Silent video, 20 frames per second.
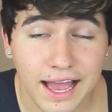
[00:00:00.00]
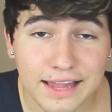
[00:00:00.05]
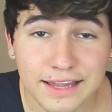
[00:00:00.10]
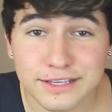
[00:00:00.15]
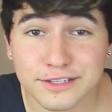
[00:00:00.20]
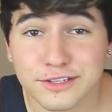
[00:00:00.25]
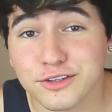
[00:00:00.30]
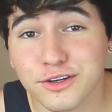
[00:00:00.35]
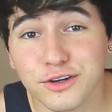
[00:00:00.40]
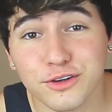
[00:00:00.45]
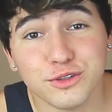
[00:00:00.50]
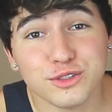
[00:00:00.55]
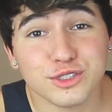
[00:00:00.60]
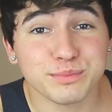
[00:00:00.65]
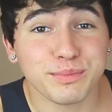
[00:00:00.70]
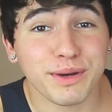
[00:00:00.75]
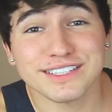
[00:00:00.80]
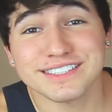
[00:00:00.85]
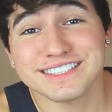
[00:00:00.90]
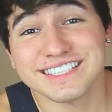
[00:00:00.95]
I like a girl who's
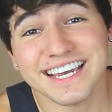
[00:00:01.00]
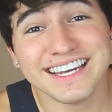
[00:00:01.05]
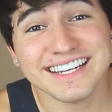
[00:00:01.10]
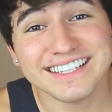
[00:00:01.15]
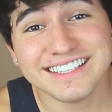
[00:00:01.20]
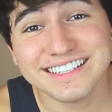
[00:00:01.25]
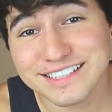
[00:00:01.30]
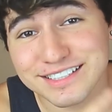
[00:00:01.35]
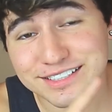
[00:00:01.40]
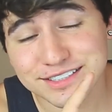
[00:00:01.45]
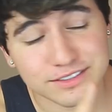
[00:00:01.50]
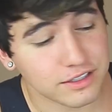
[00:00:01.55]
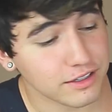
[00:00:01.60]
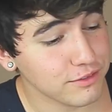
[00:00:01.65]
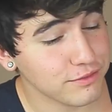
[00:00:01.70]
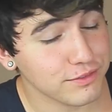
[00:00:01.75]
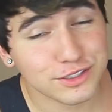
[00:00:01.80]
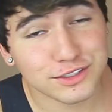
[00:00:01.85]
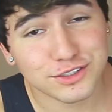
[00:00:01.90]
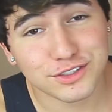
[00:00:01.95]
spontaneous,
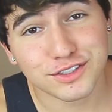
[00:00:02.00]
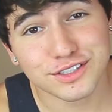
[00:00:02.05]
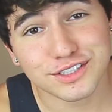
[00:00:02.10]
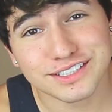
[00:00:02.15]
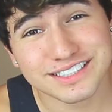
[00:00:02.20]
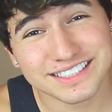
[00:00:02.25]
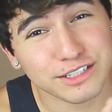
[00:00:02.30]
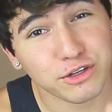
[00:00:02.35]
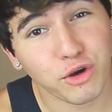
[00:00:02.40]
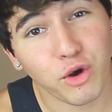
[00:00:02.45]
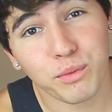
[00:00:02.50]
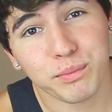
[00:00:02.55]
adventurous, and